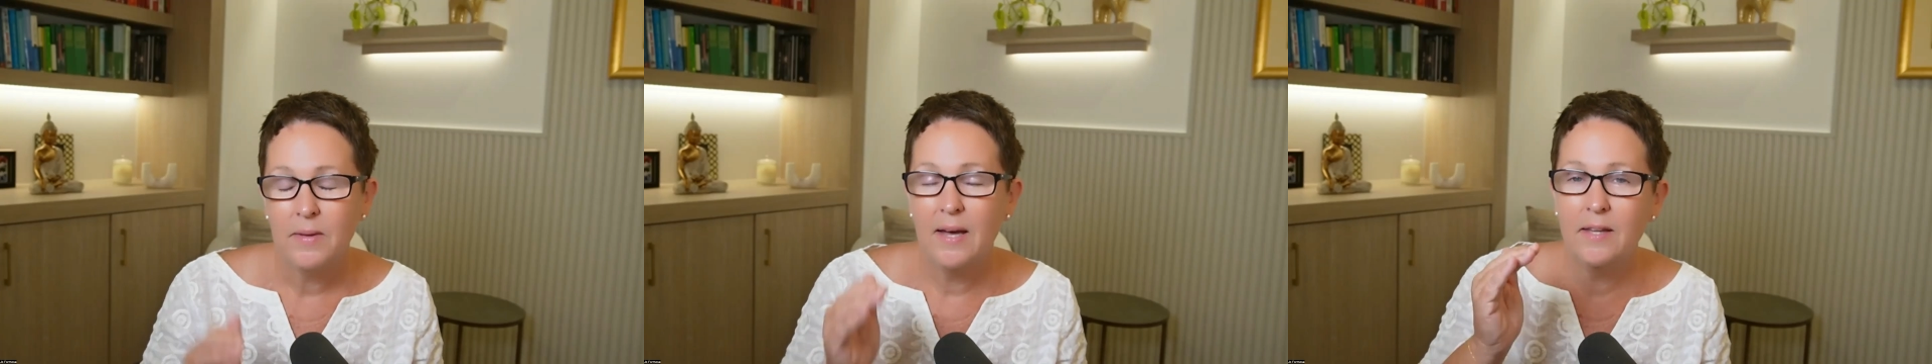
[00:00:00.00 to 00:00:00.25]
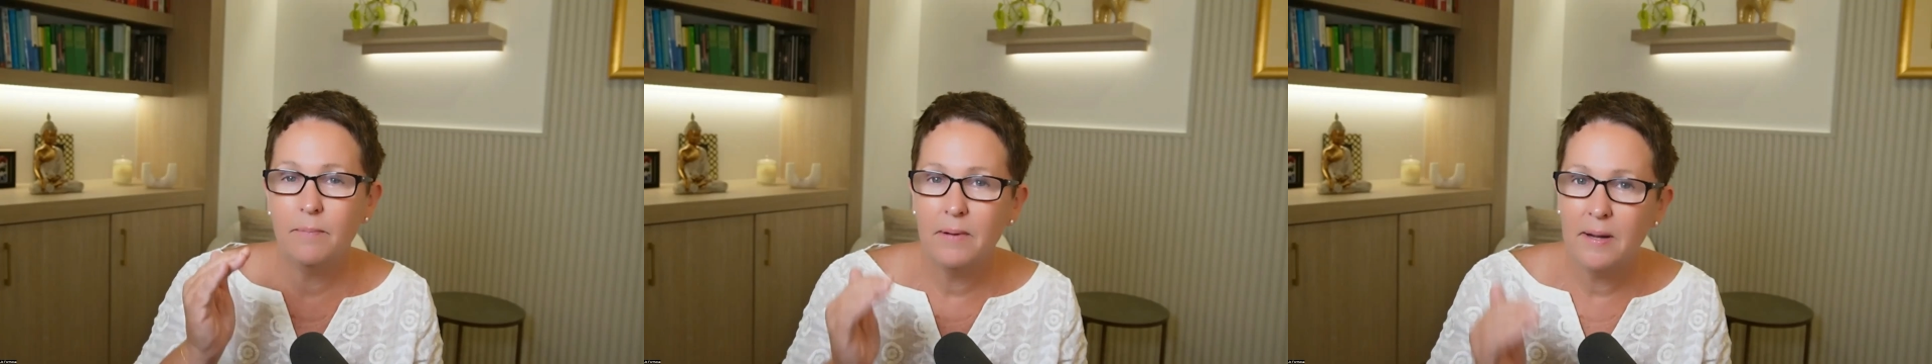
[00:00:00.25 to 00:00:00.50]

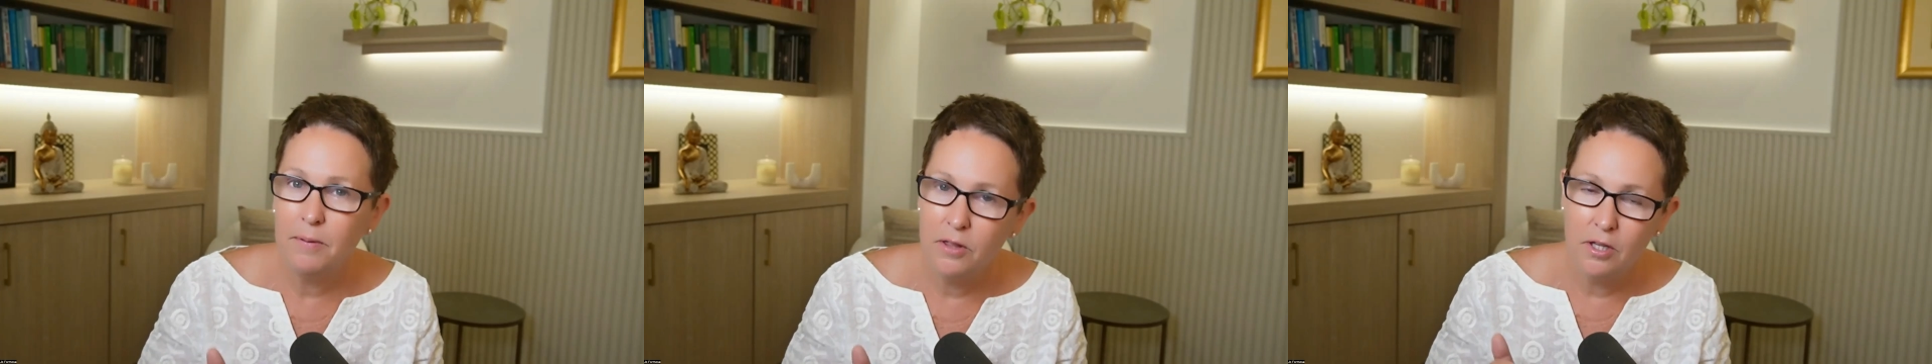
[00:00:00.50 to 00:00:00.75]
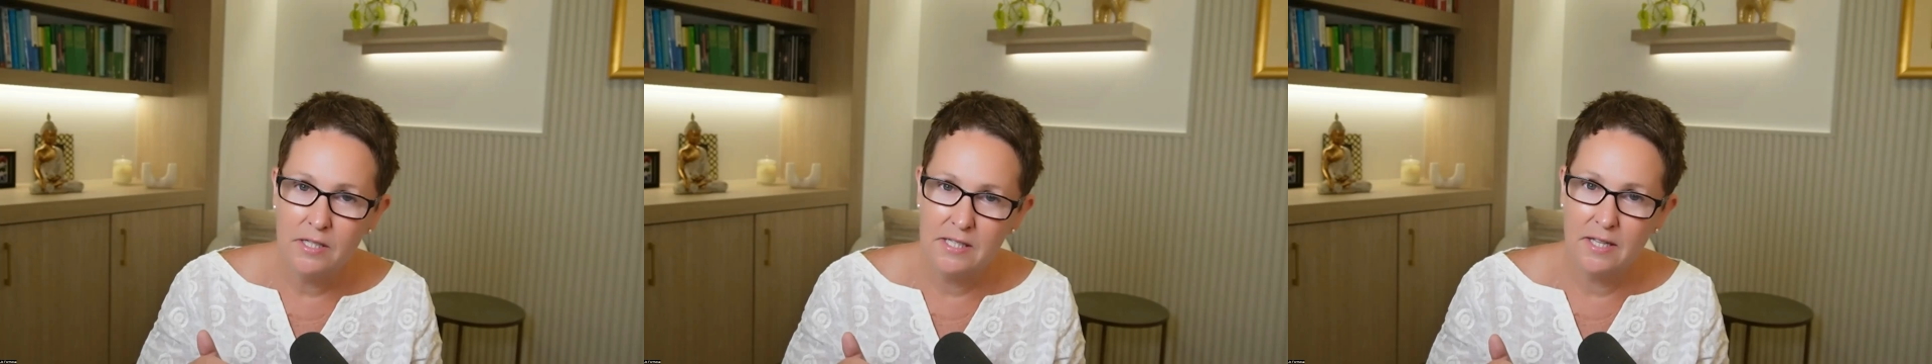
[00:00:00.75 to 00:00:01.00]
And the blood
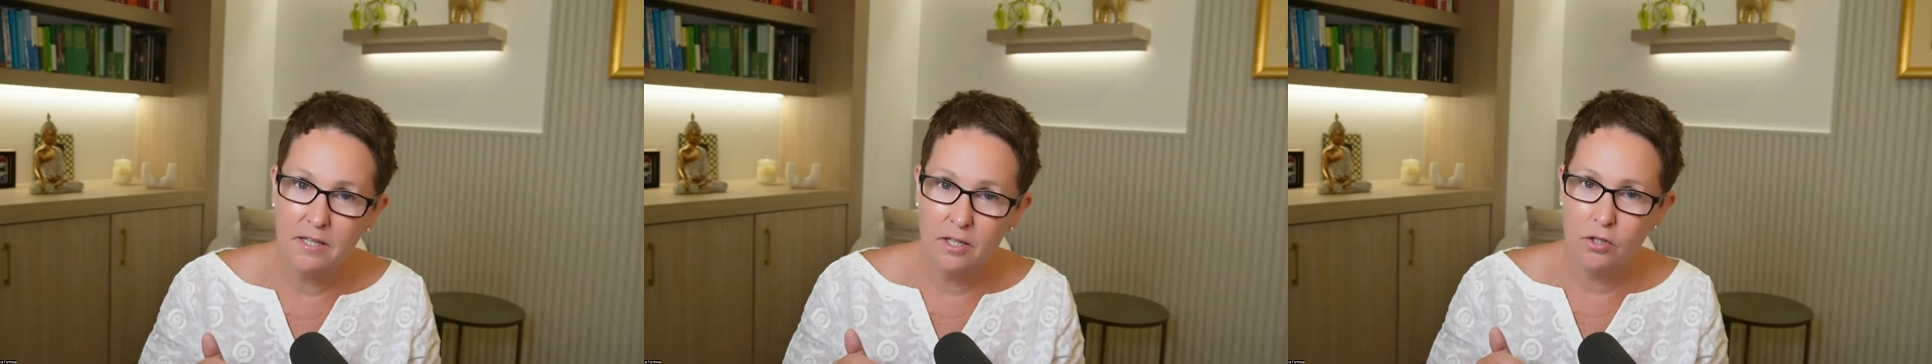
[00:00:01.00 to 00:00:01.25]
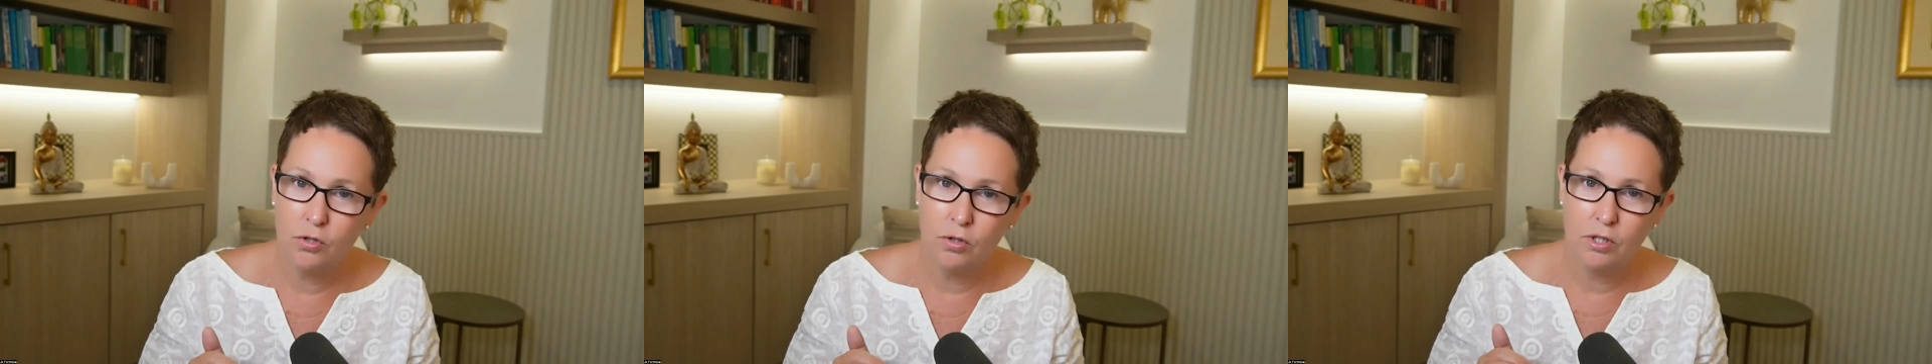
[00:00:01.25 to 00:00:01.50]
pathology that I'm
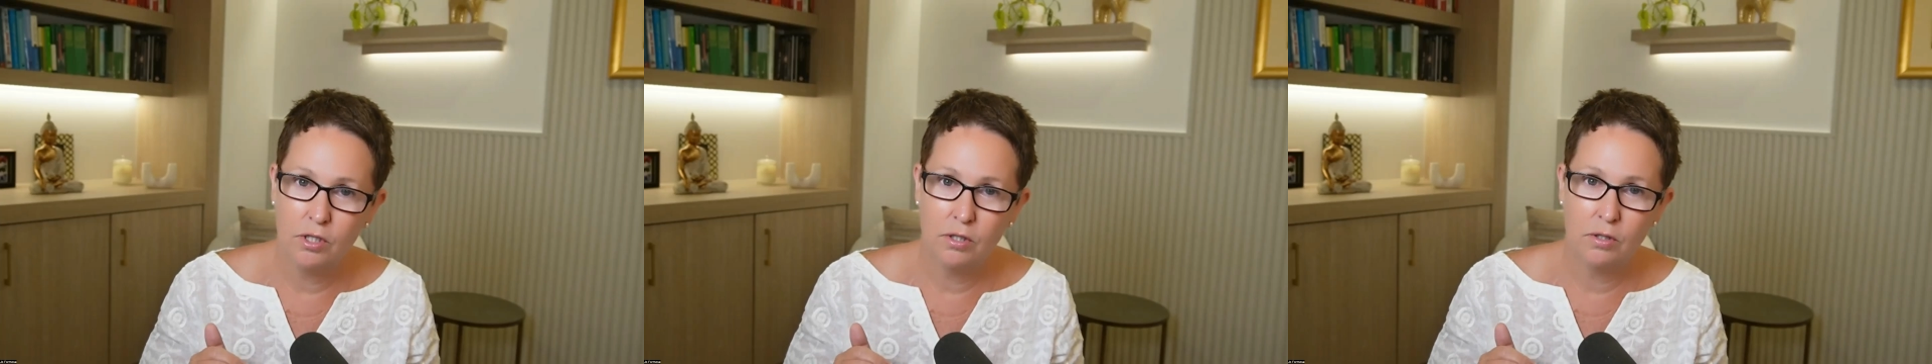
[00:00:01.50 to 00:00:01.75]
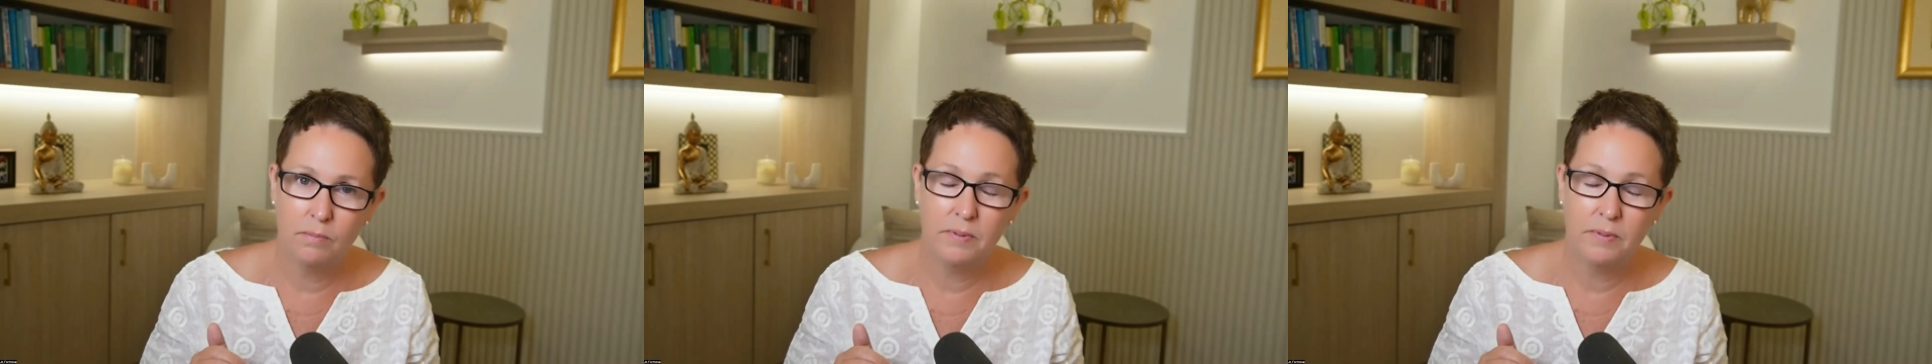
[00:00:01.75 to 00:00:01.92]
going to talk to you